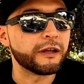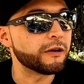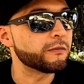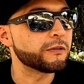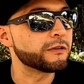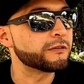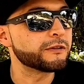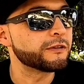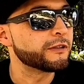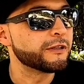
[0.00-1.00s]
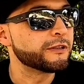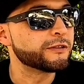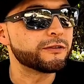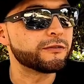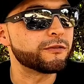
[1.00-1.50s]
I wore
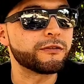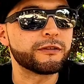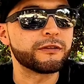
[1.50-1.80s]
to